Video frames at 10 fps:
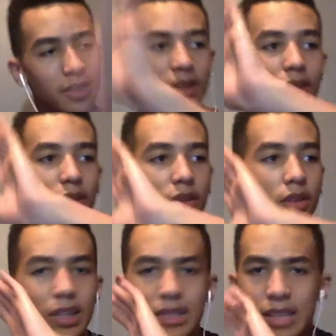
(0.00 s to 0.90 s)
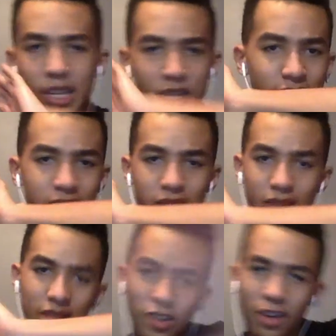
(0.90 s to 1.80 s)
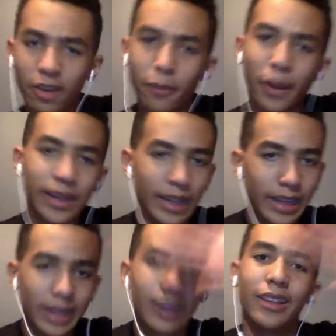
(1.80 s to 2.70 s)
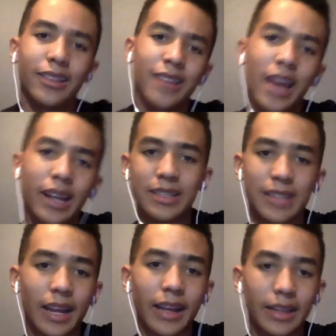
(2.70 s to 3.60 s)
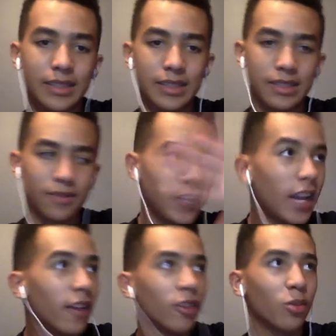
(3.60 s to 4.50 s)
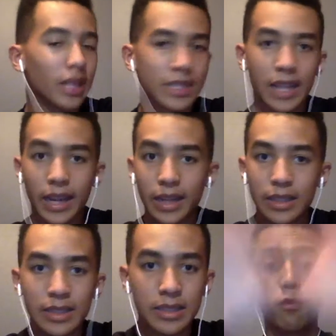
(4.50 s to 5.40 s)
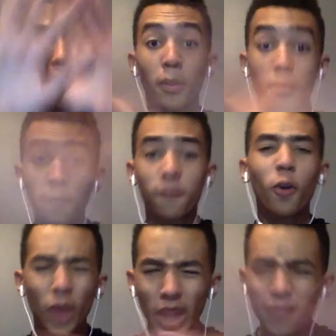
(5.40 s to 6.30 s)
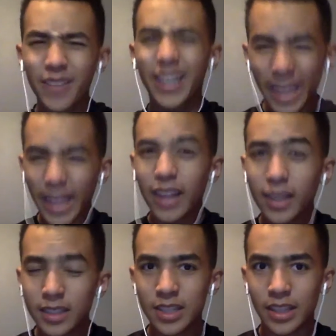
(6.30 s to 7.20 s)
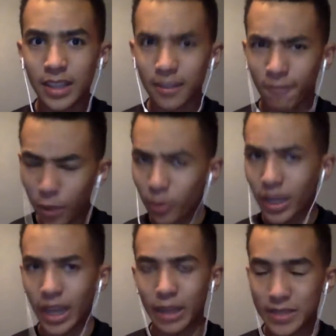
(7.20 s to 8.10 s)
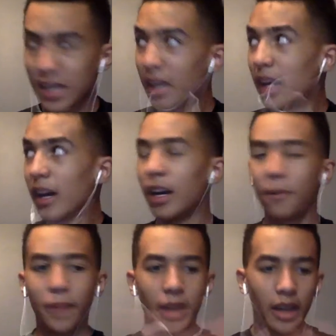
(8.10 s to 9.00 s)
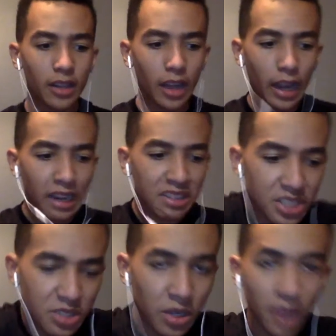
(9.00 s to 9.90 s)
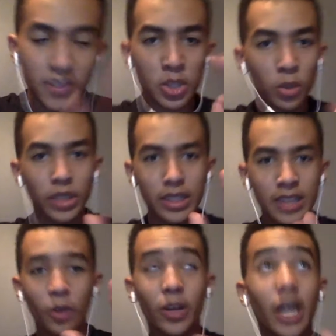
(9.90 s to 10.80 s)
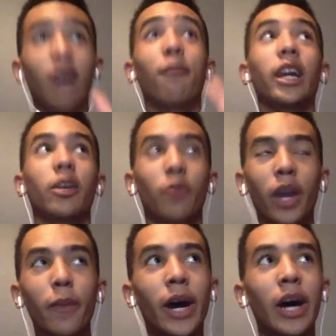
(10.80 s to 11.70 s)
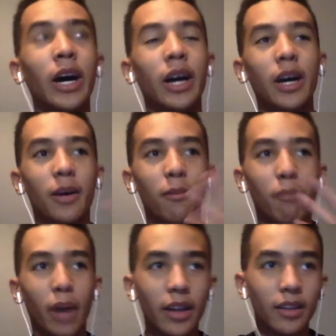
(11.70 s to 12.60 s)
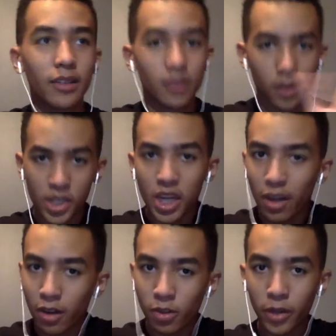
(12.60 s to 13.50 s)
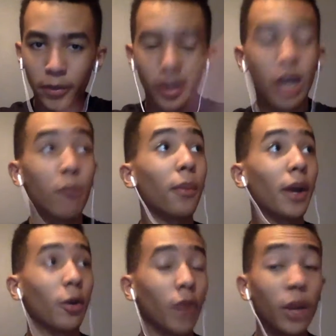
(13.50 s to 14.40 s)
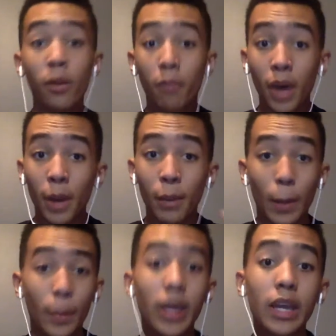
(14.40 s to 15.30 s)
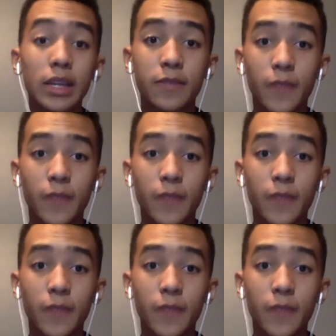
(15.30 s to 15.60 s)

this section is just gonna go by in 10 seconds. 10-20 seconds. But before we even get into the video games, I actually do have a story to tell you now. My grandma bought, shout out to grandma, but my grandma bought my PS